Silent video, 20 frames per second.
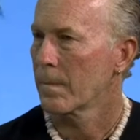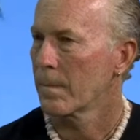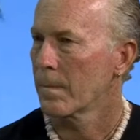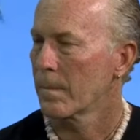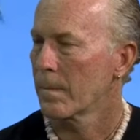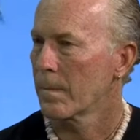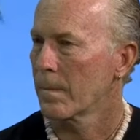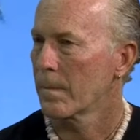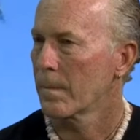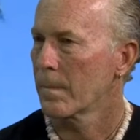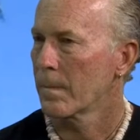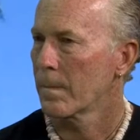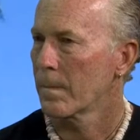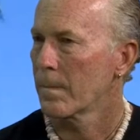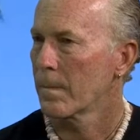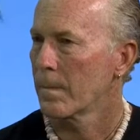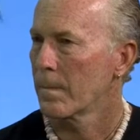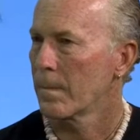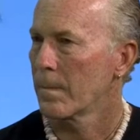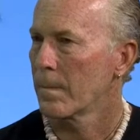
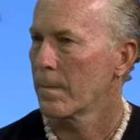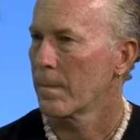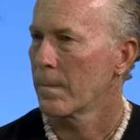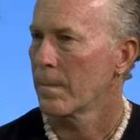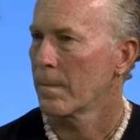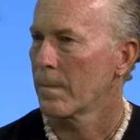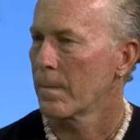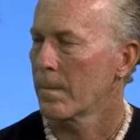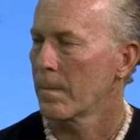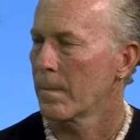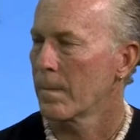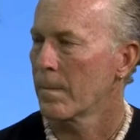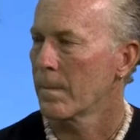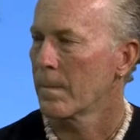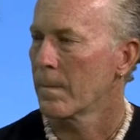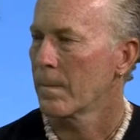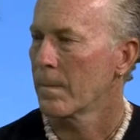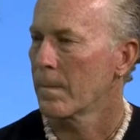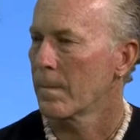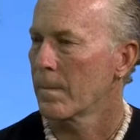
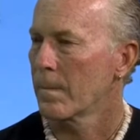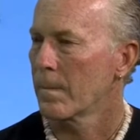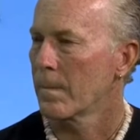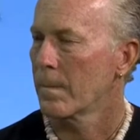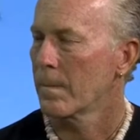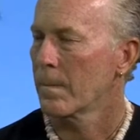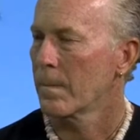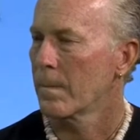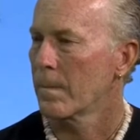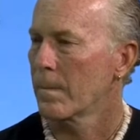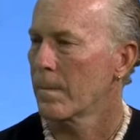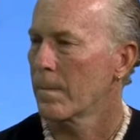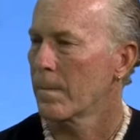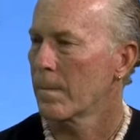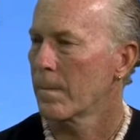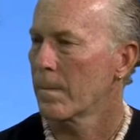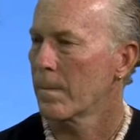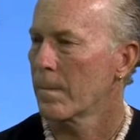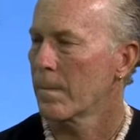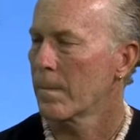
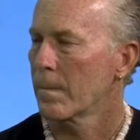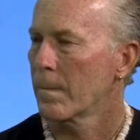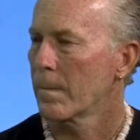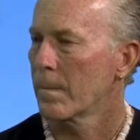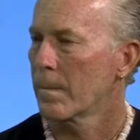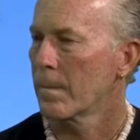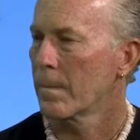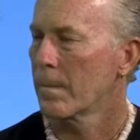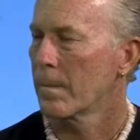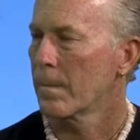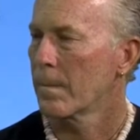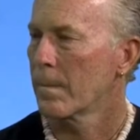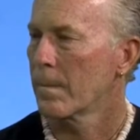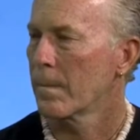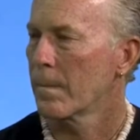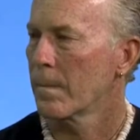The person shown says nothing.